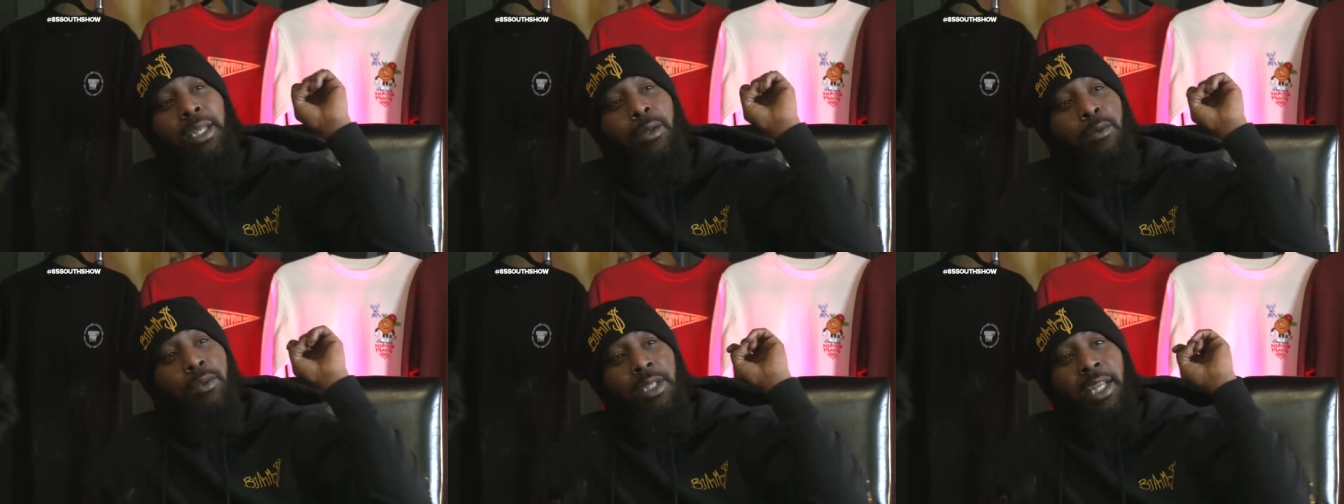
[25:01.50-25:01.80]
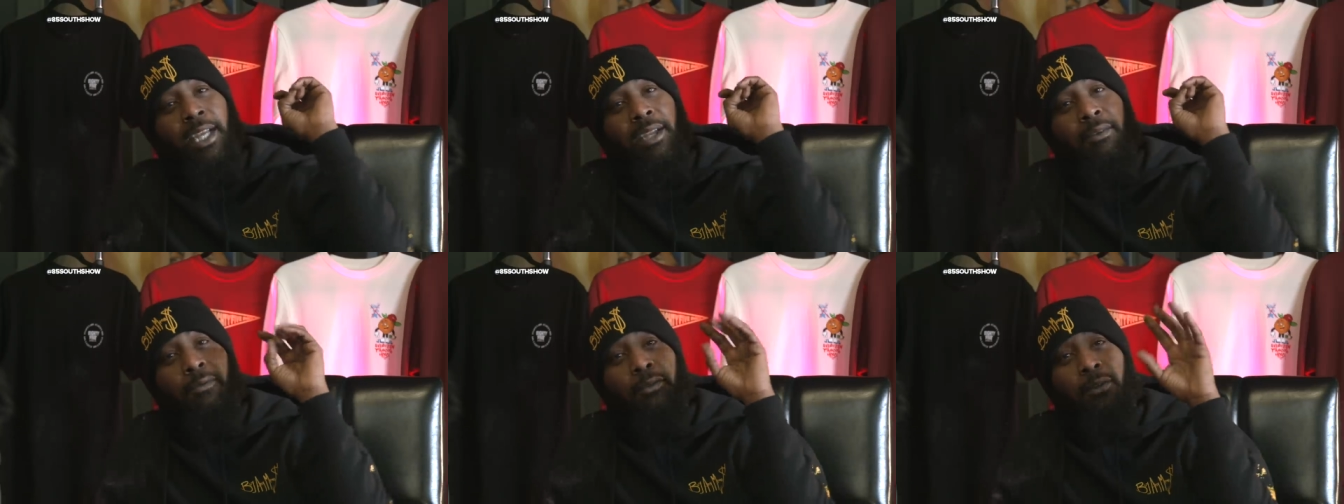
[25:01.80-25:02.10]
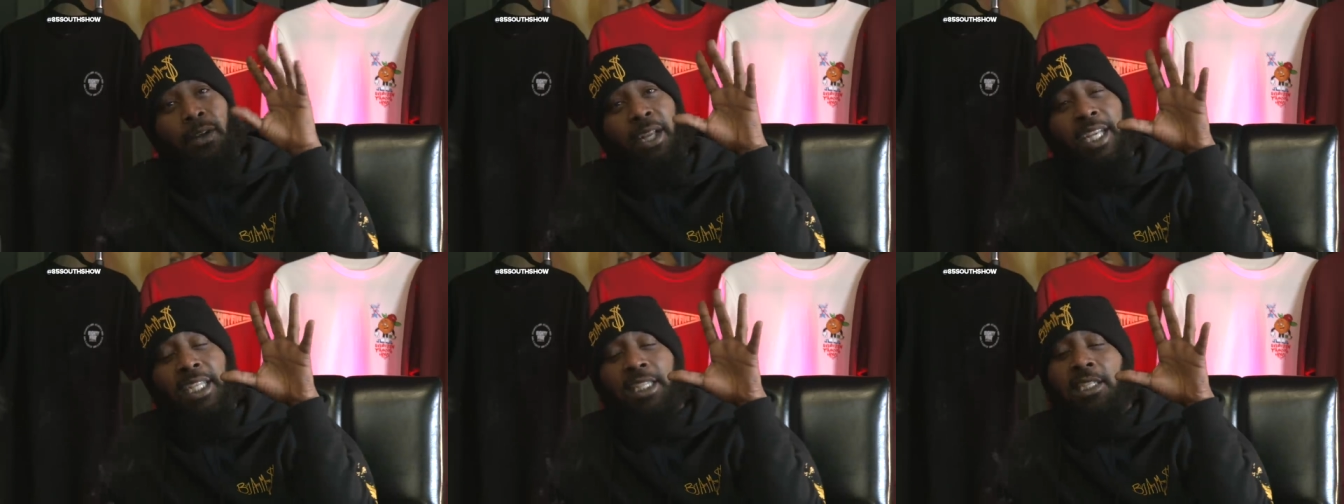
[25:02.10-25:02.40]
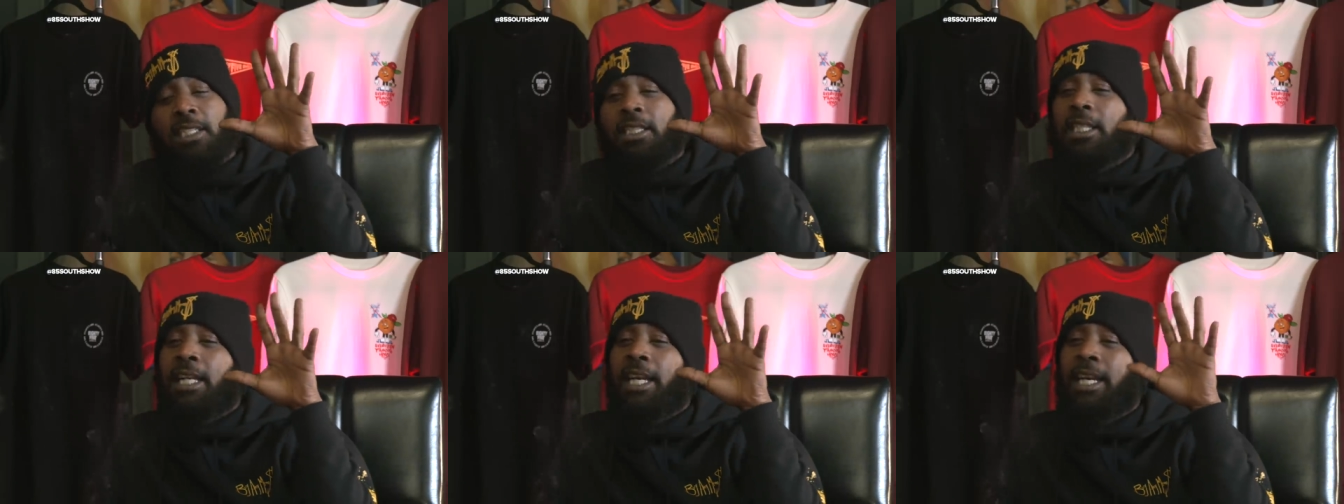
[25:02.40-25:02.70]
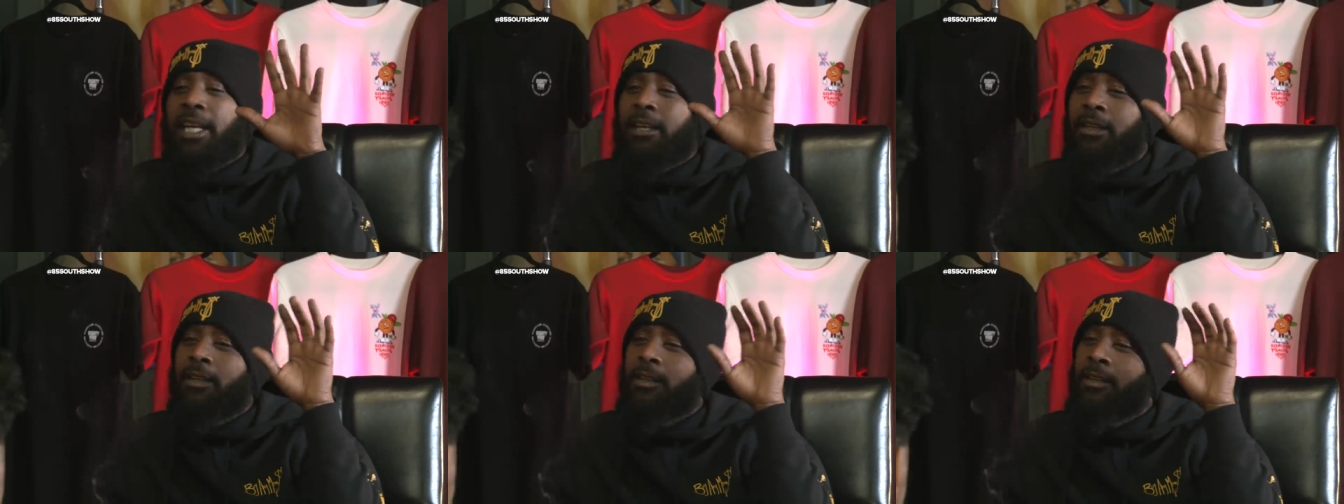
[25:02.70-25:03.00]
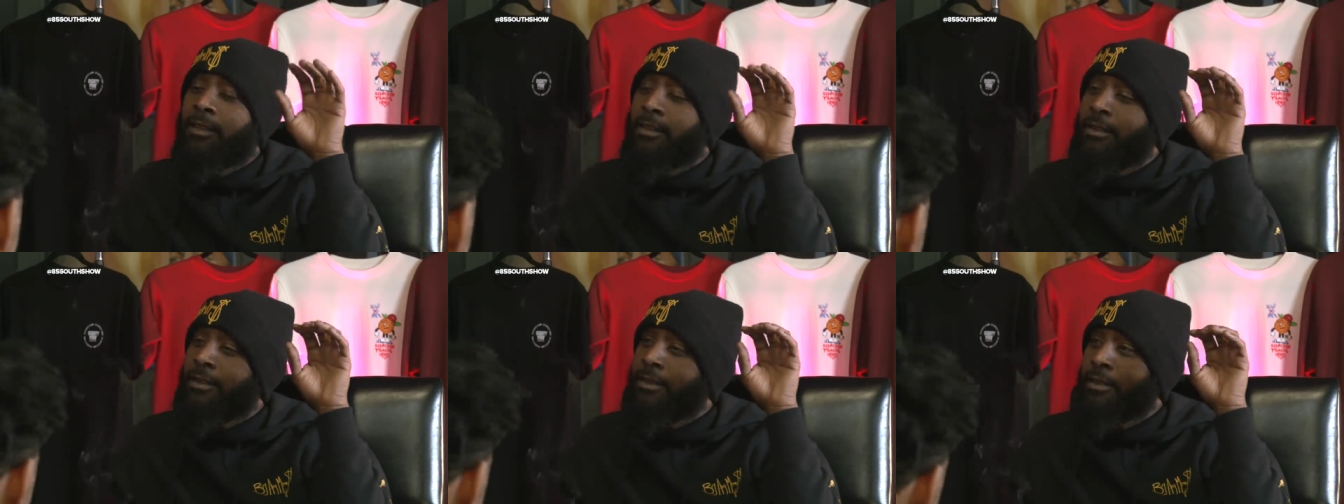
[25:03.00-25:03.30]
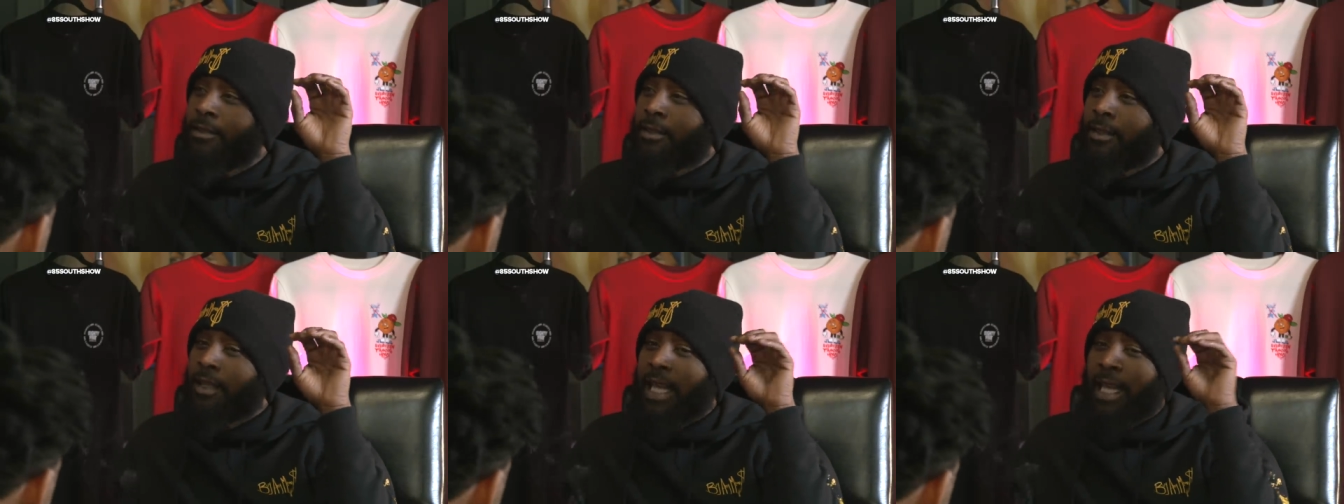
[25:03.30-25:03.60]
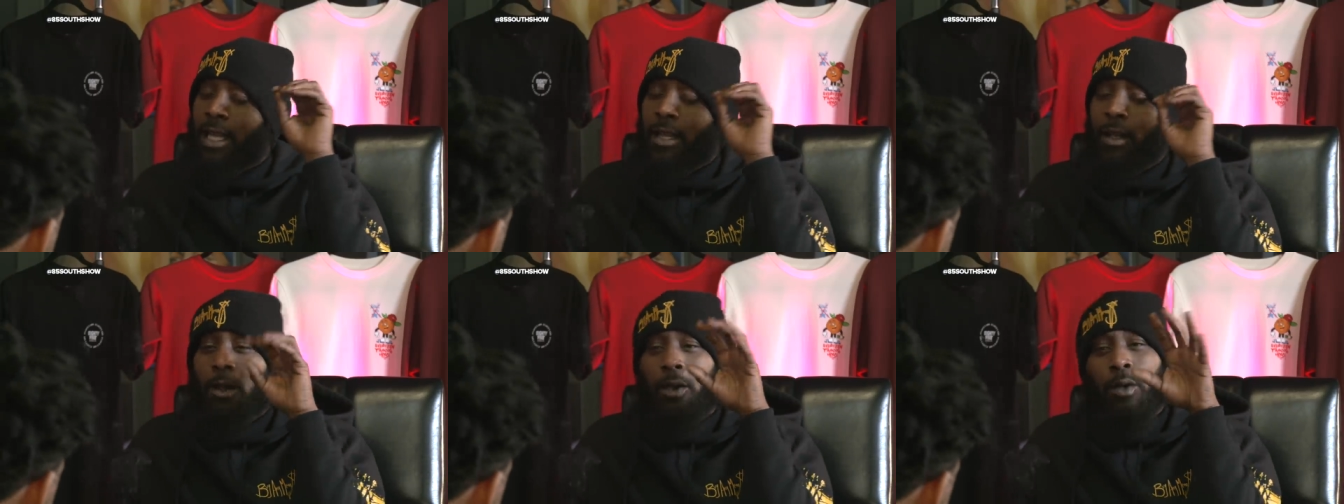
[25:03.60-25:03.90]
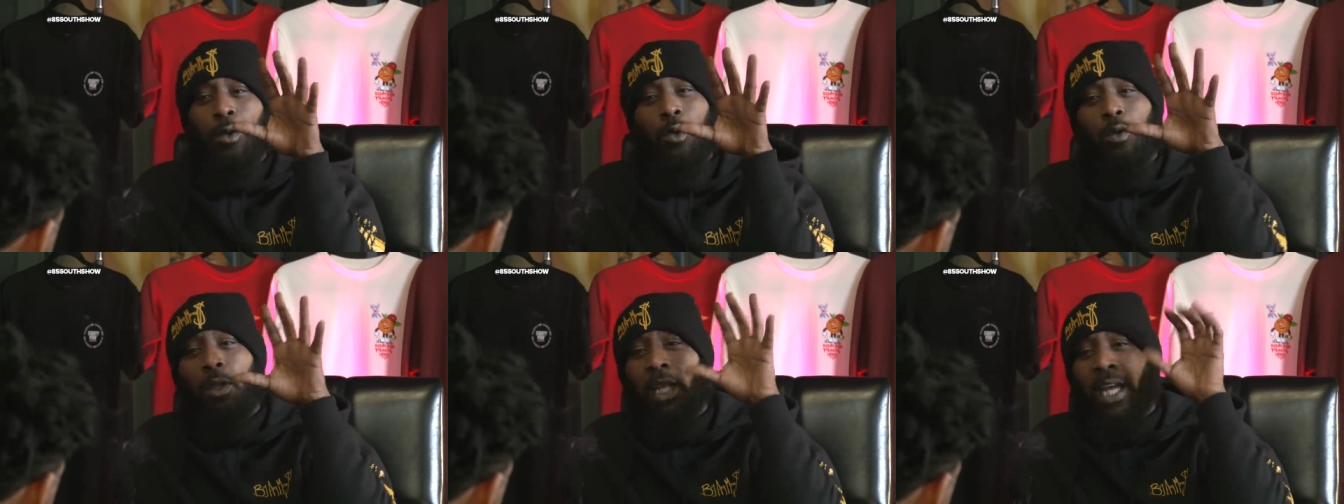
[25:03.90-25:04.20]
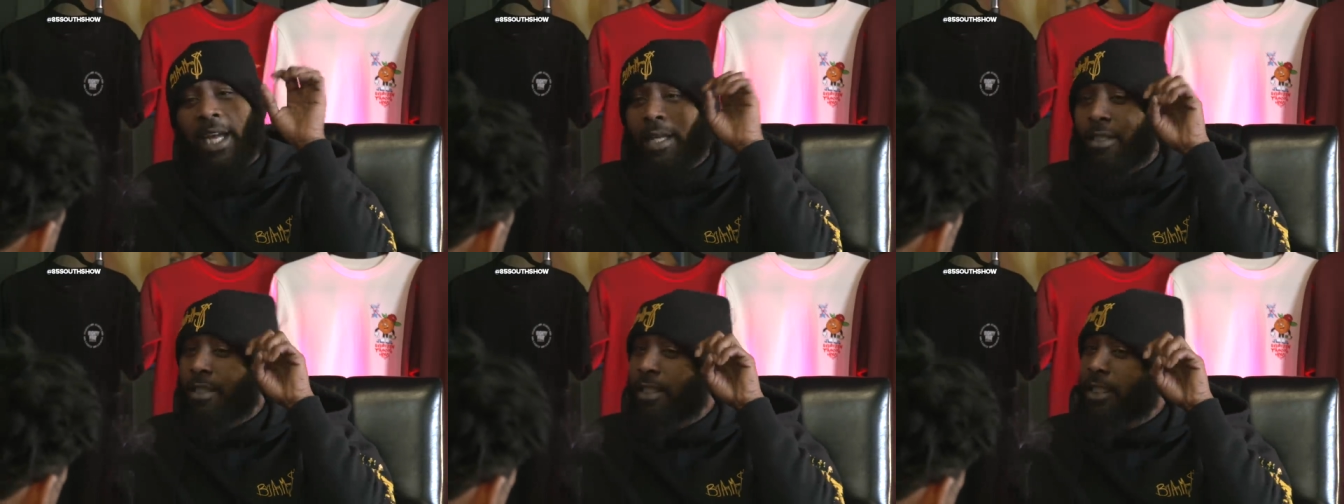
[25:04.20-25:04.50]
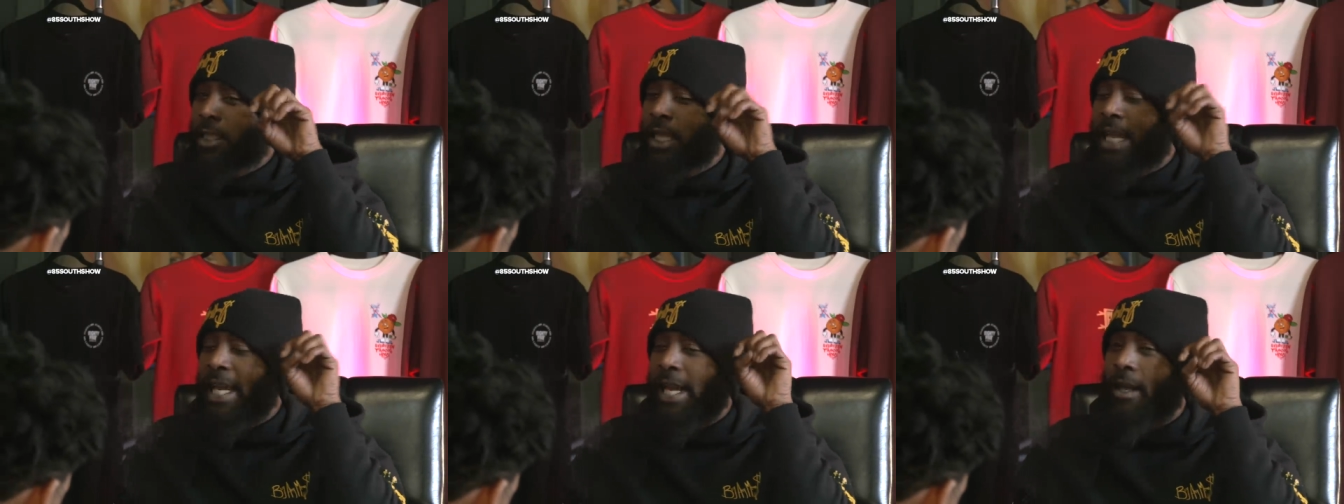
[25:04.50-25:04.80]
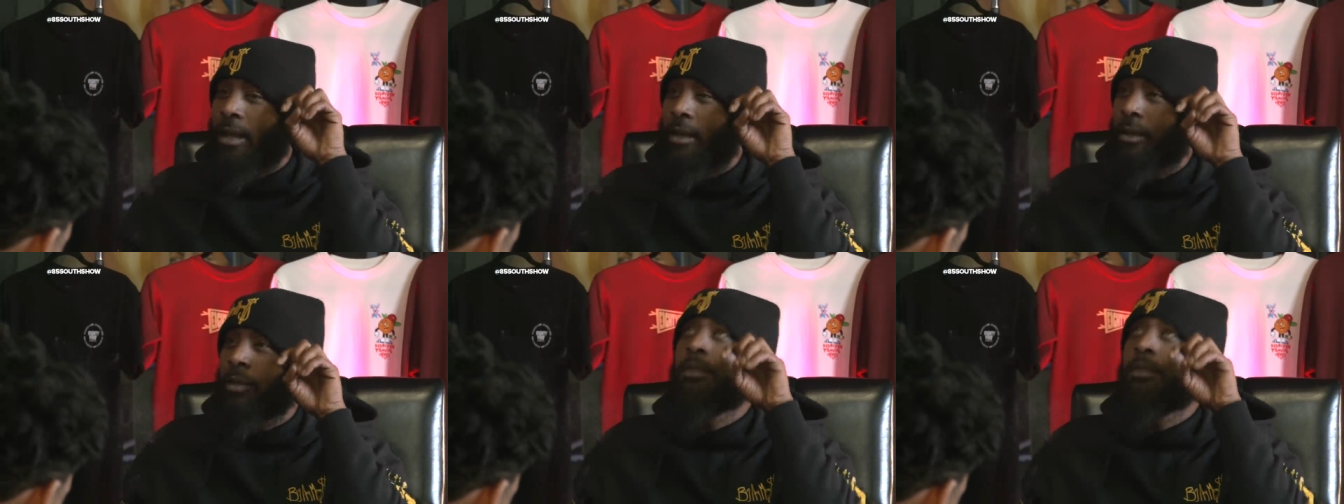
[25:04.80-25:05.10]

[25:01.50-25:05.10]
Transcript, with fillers: but they was like flashing like like a whole like just like